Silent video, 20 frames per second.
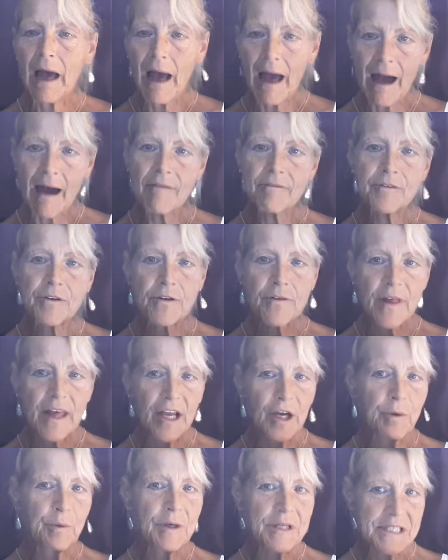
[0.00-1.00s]
after they
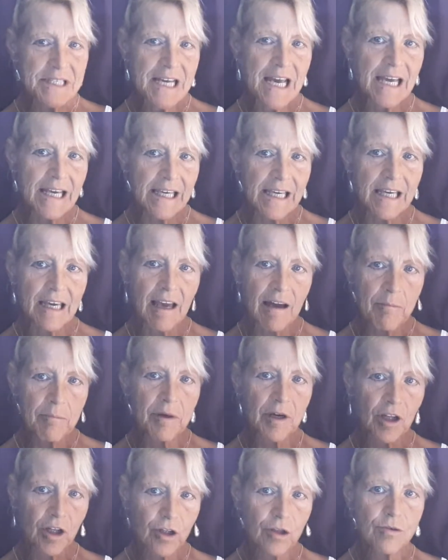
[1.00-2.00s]
quit taking
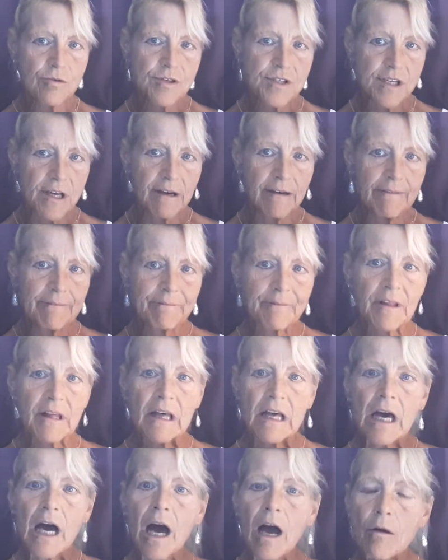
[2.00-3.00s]
Epclusa.
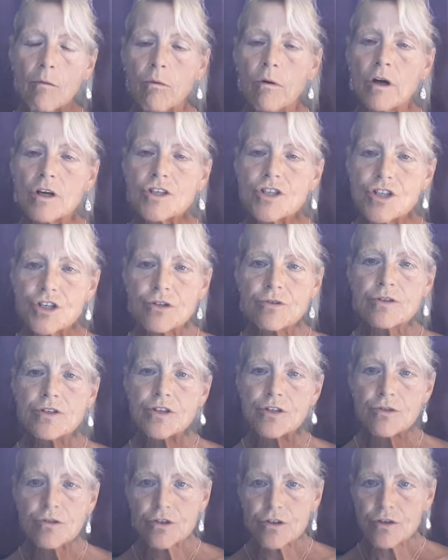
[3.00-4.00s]
I want you
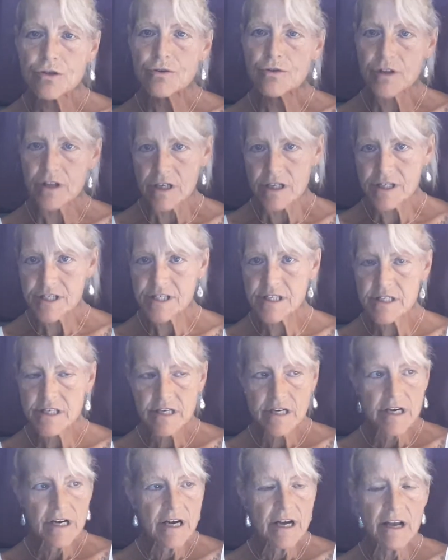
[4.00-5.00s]
to do this.
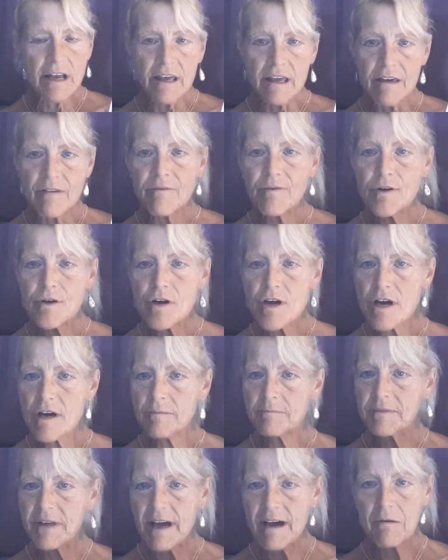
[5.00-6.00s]
If you
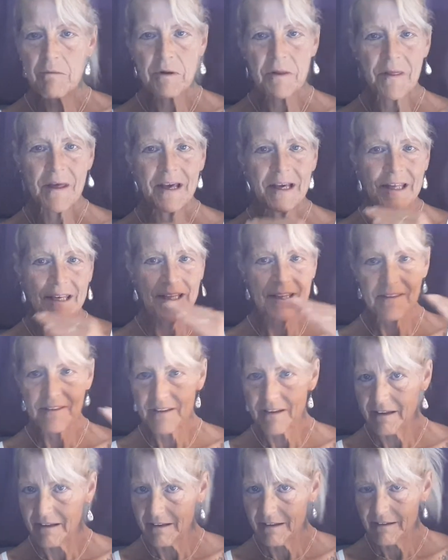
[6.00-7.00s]
come down with
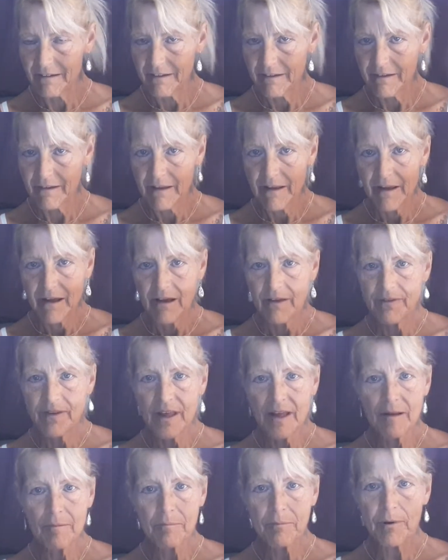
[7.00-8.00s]
anything
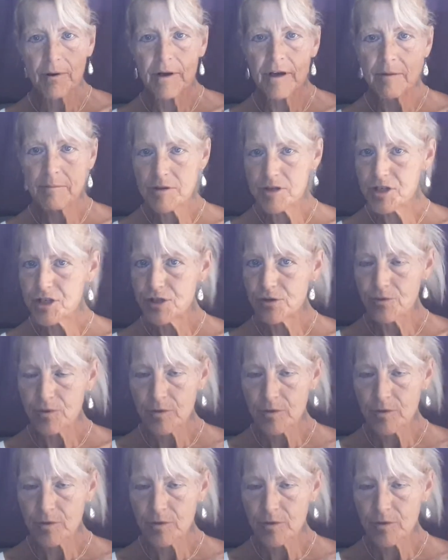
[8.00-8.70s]
that prohibits you